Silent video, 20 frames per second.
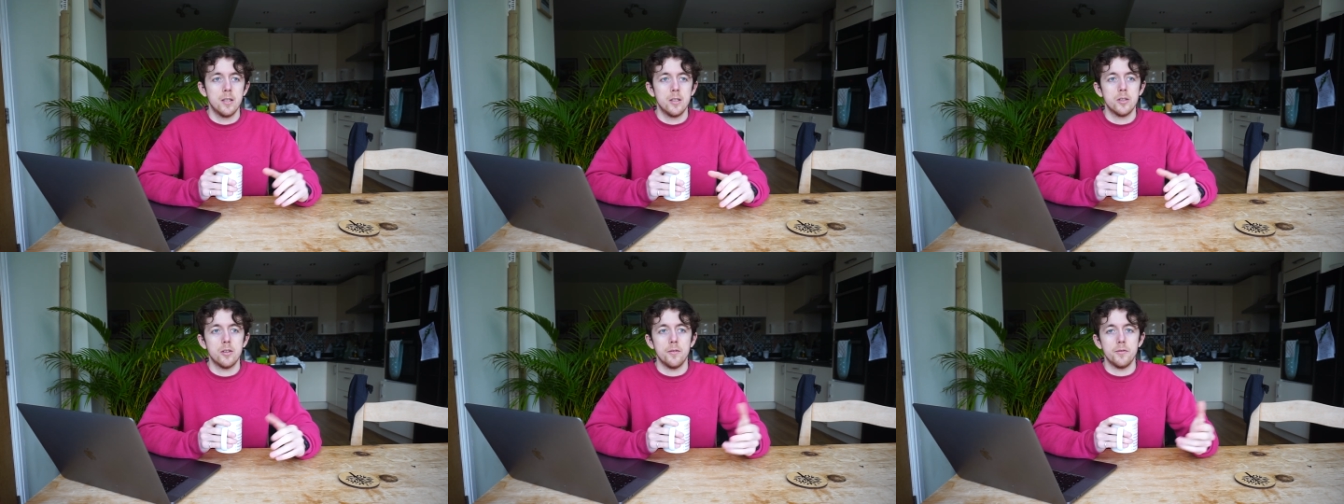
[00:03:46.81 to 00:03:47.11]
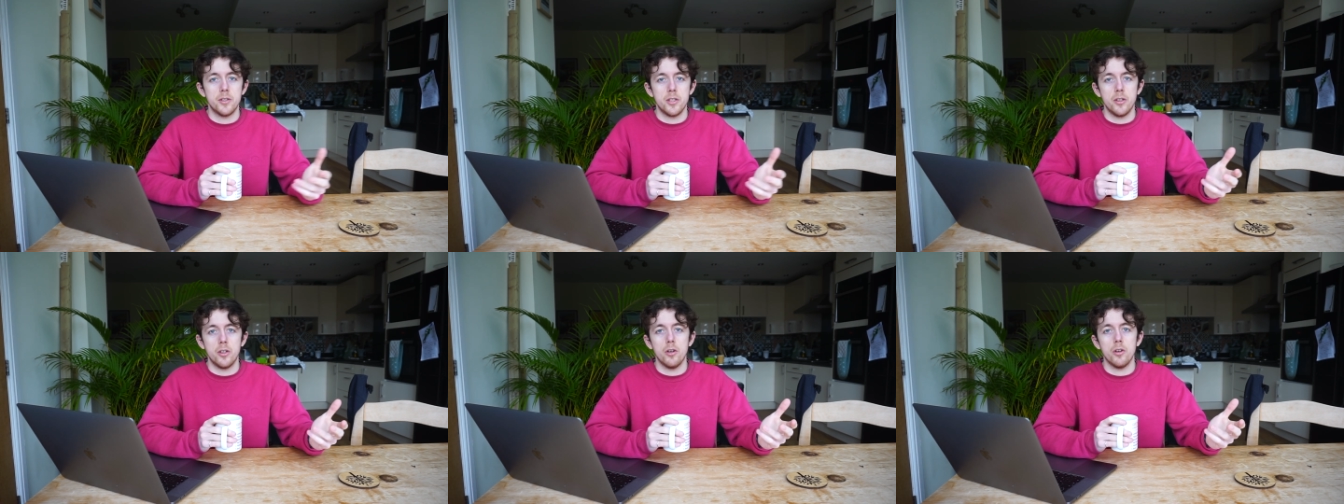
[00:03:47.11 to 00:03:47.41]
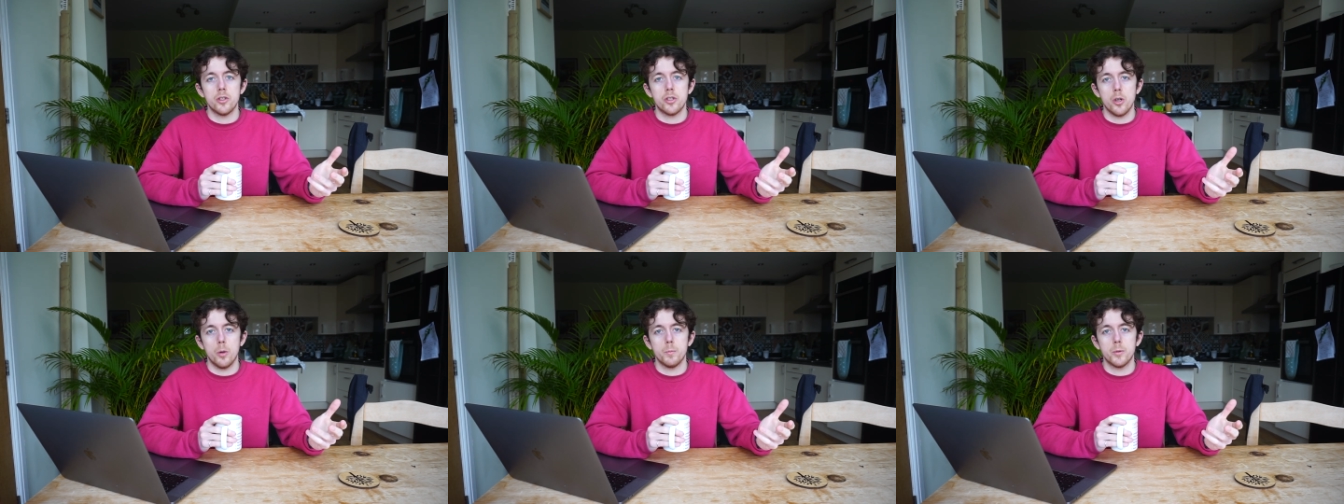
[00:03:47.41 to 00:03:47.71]
So obviously you've
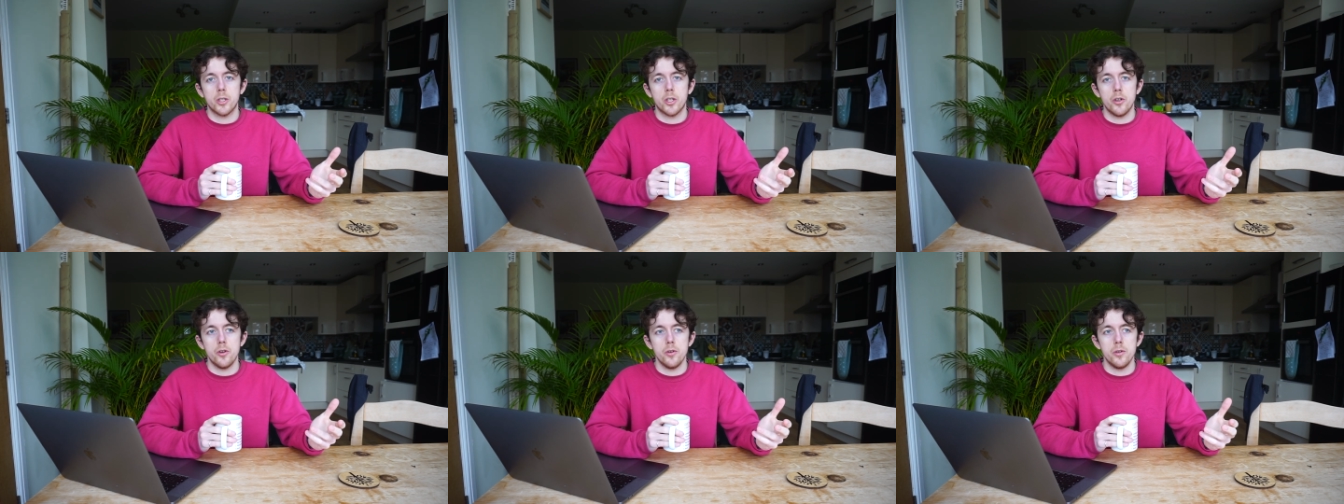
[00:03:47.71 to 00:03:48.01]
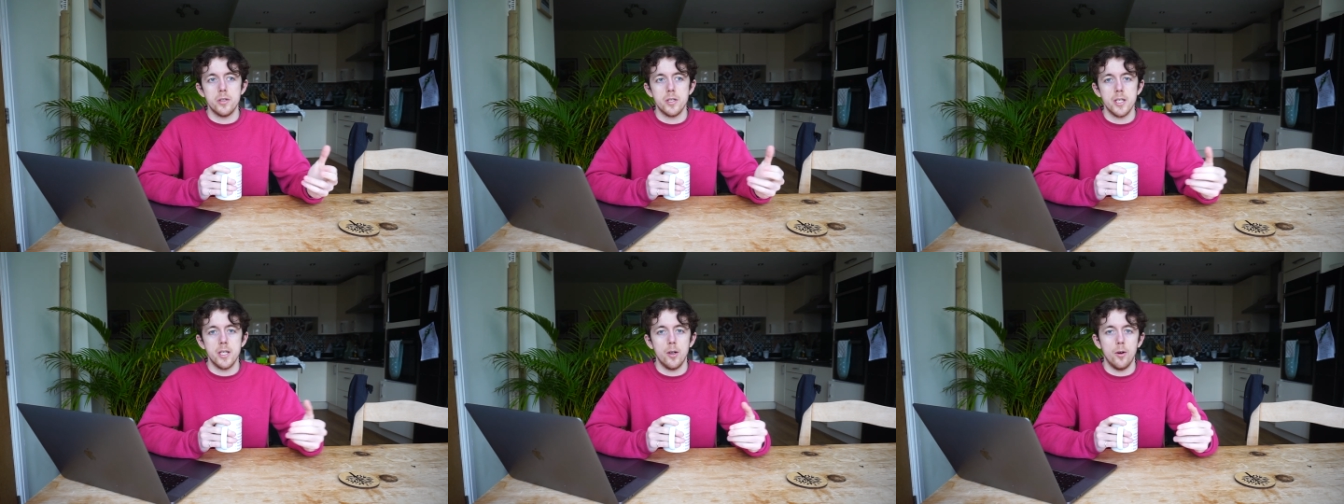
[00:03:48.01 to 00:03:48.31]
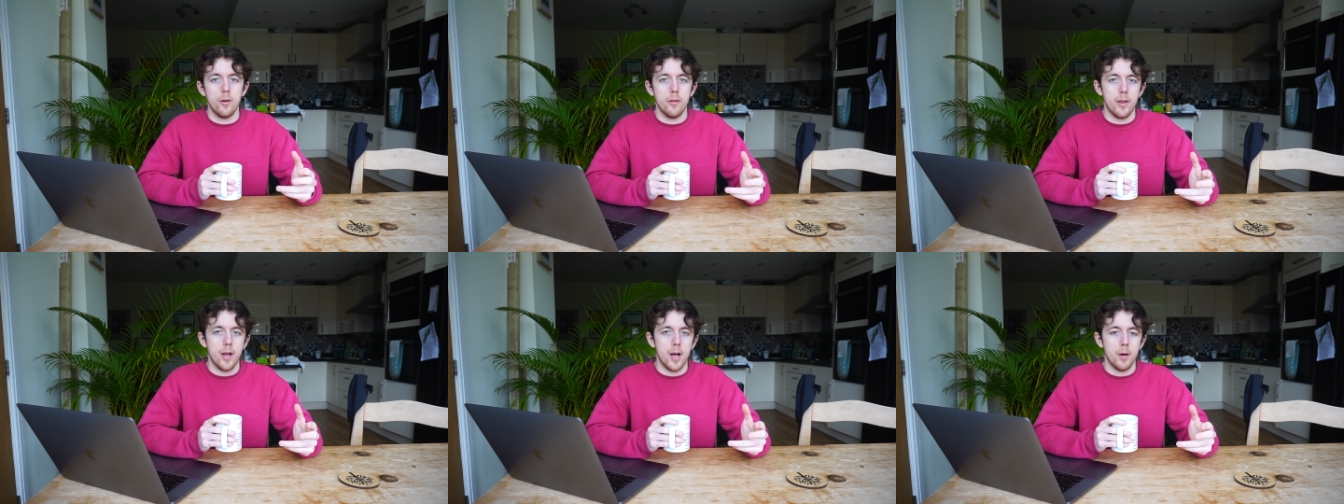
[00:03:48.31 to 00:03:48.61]
got job security,
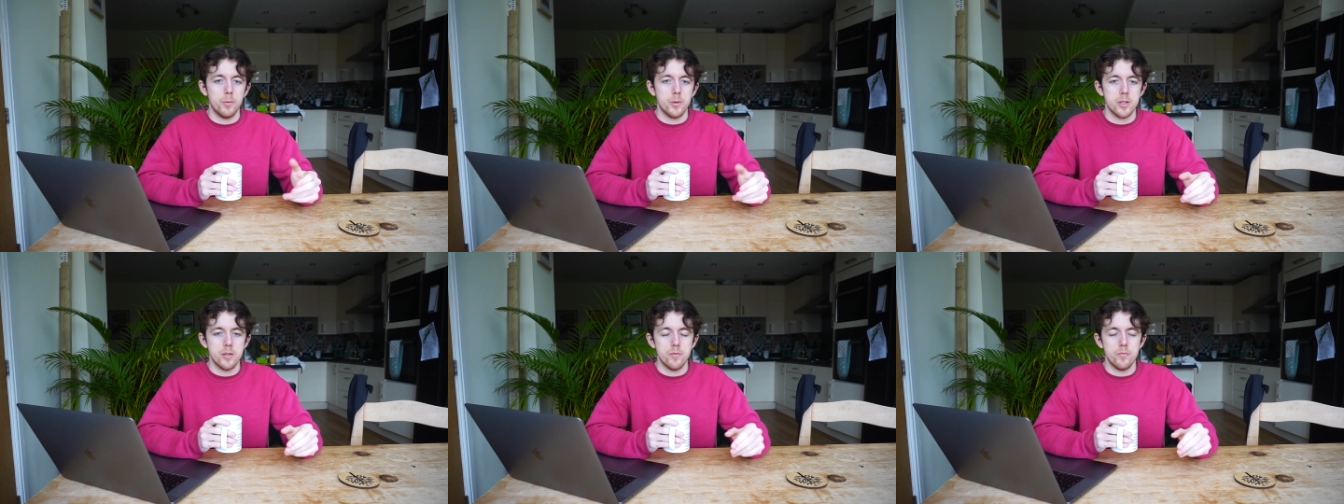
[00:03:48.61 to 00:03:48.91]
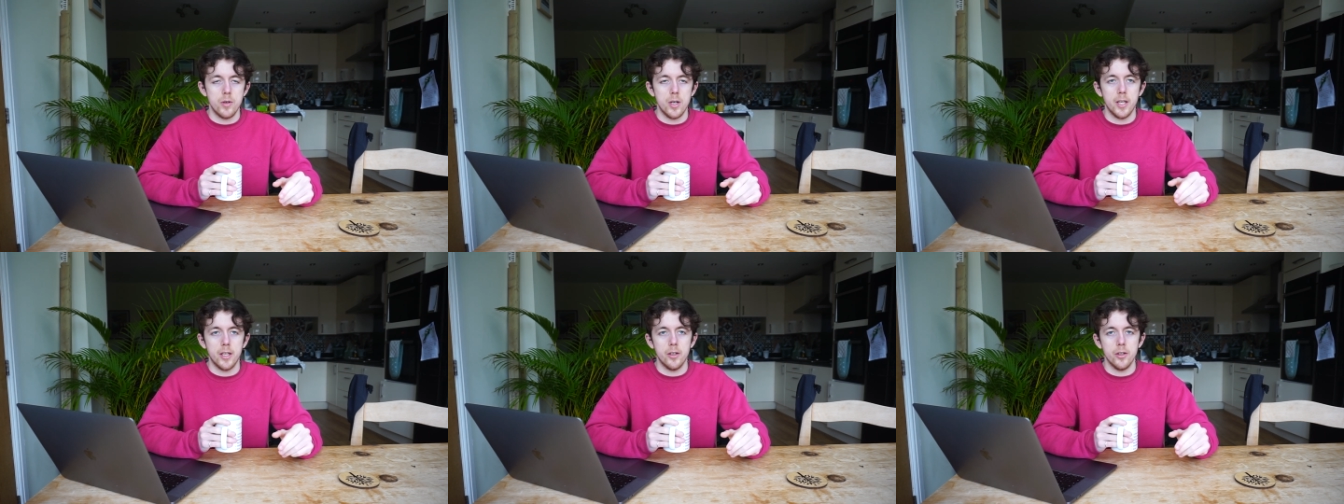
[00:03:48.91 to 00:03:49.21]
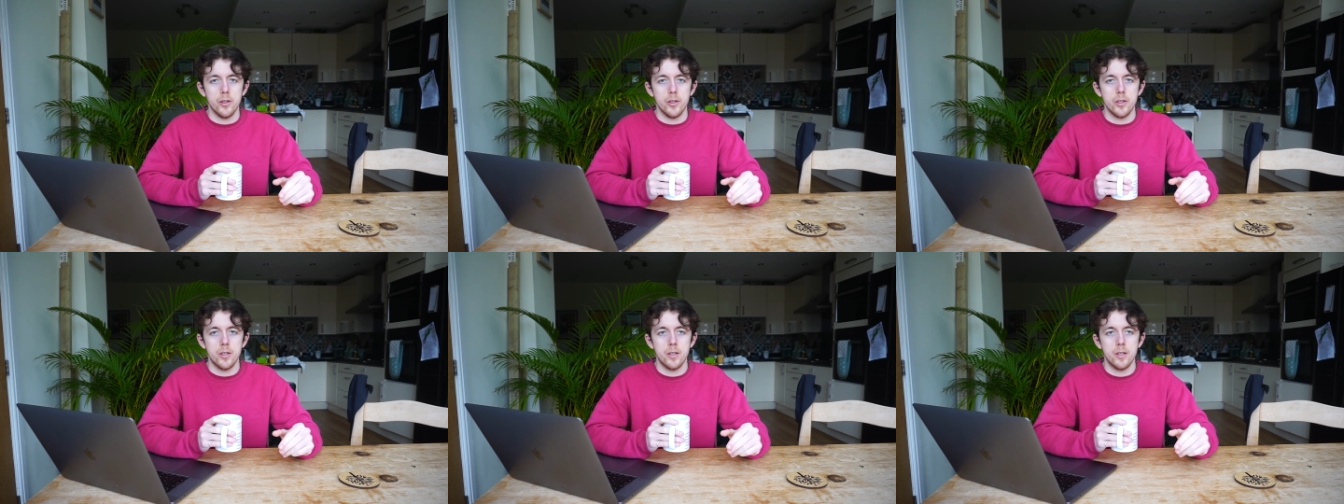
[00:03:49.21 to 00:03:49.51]
all of that, which is really
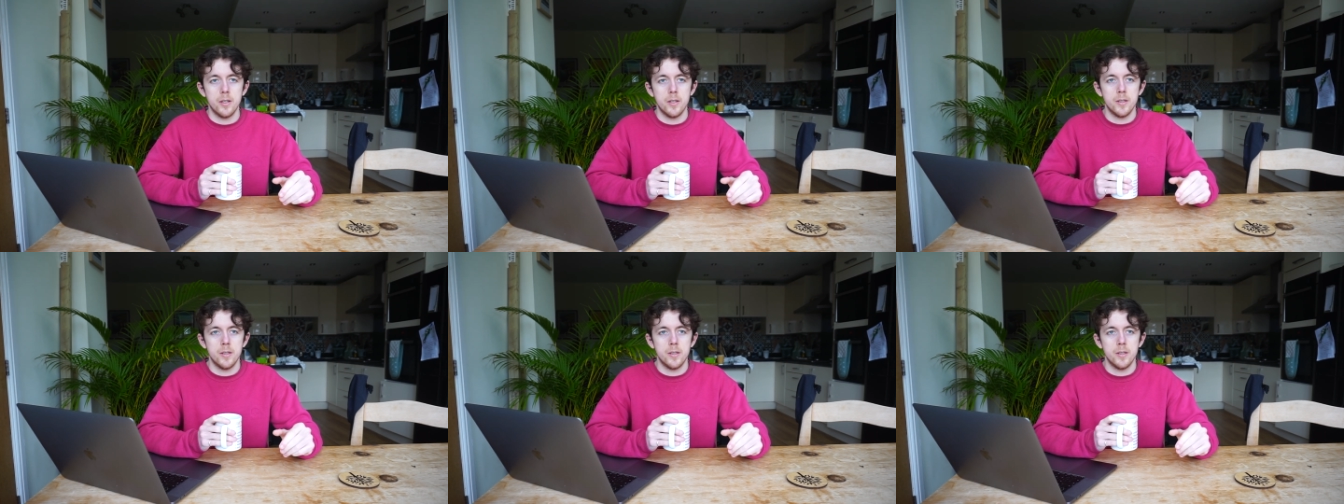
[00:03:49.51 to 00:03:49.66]
good.